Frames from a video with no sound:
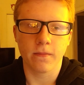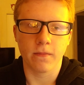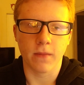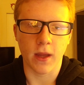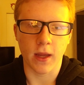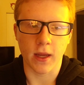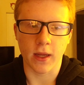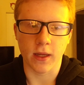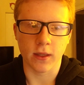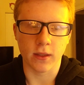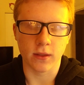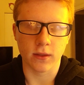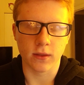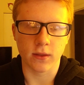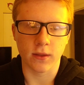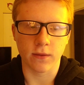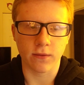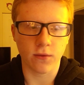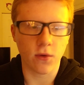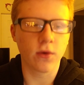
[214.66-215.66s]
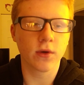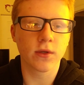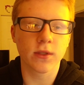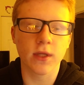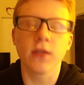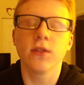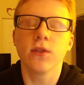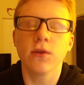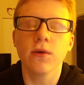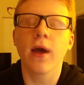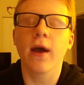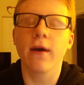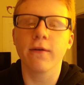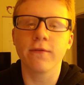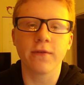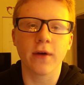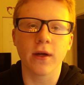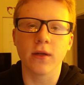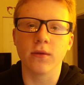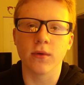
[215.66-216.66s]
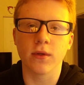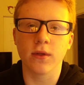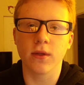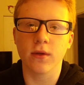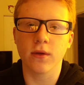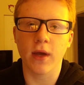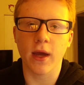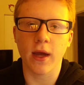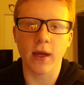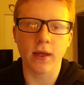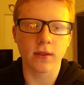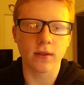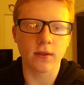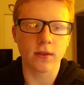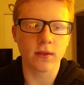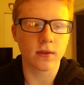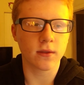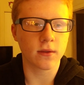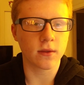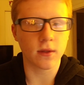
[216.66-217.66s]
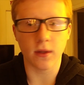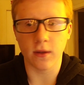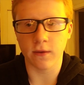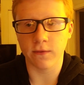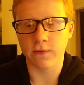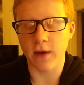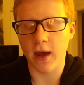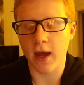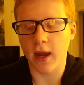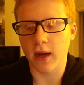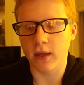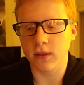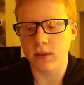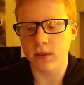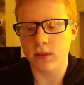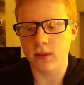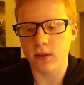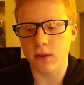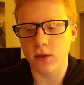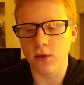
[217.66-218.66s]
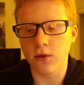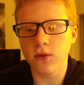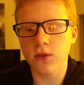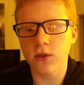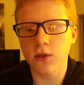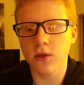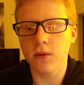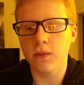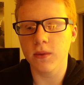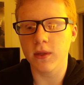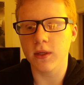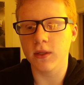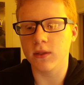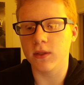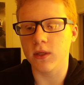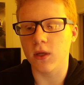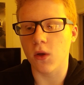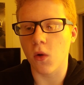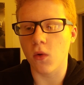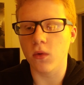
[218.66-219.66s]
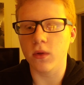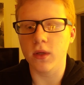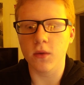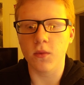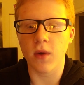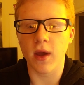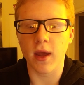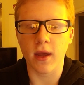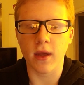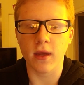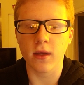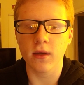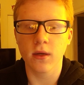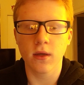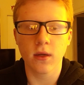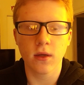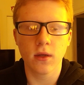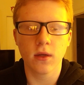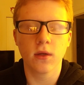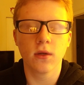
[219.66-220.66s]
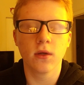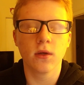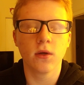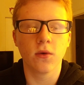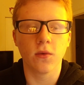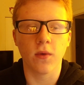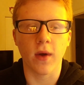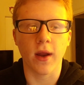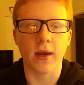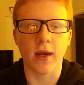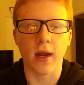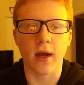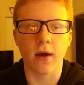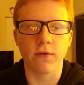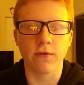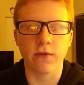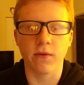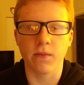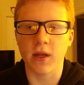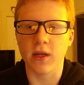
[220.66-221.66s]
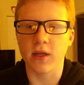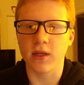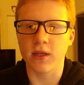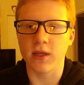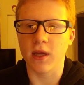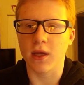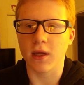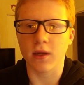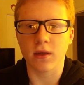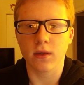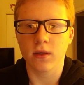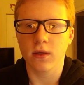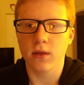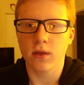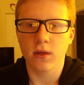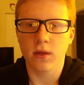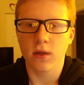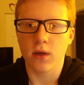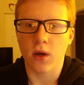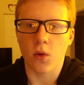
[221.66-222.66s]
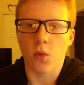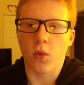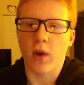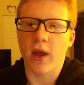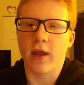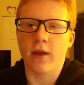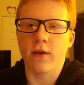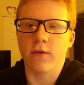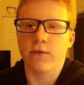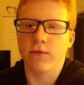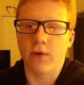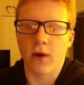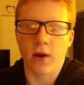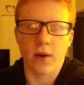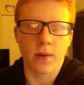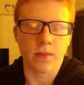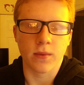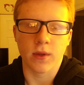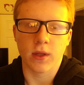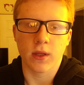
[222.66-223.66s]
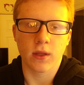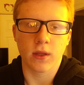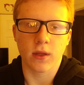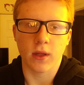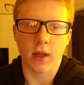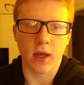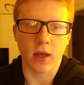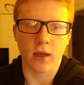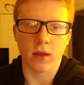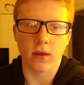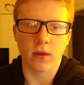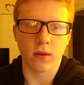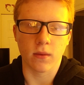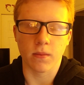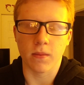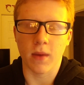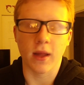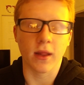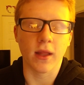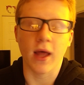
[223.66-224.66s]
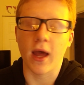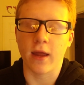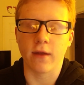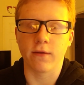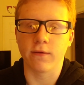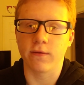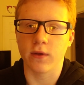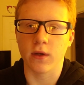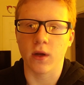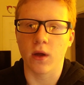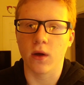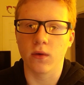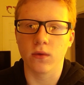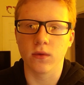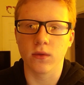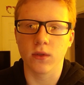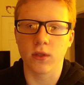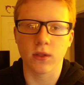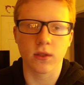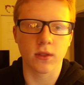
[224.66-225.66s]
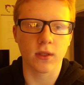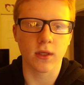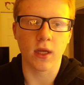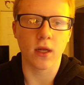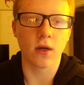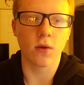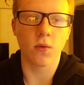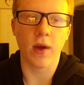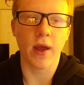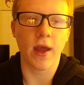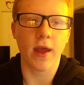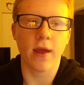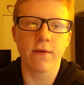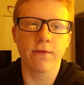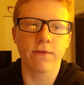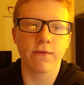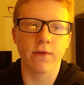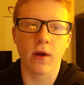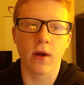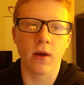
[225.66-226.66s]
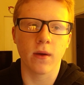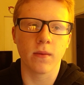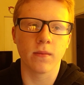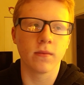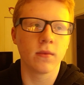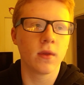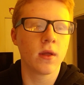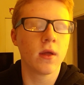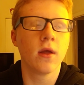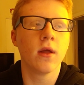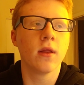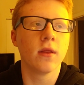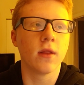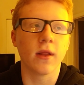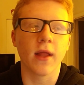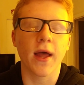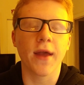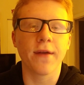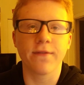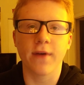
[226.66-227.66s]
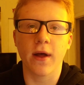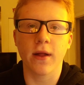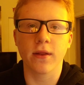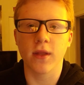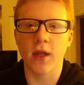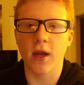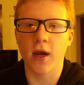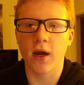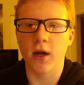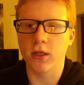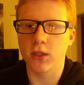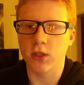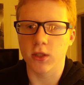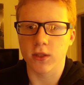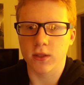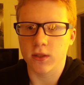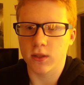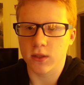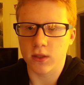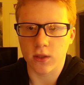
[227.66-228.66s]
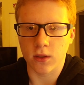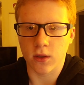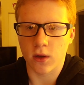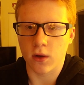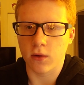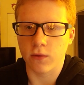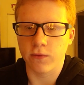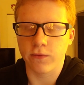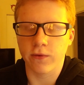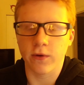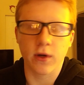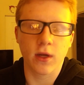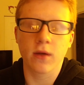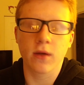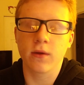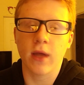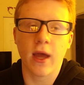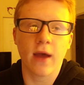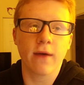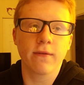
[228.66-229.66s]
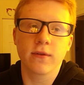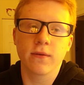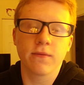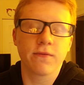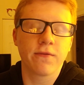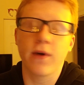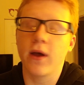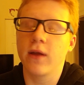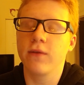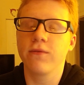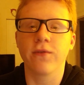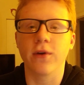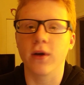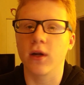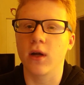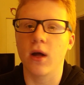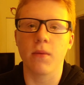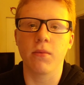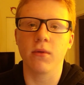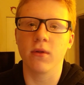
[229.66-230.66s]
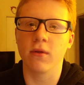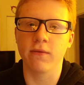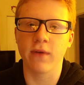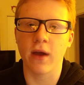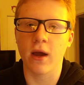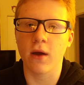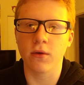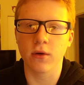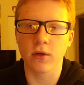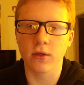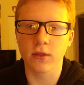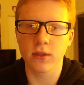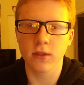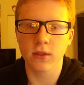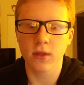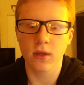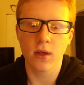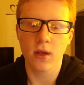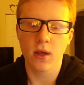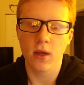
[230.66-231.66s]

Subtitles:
And of course, I do have fun with you guys. In fact, YouTube is the only way right now for me to get away from like my life, you know, just to get away from the life out there and just, you know, have some fun for a couple of hours.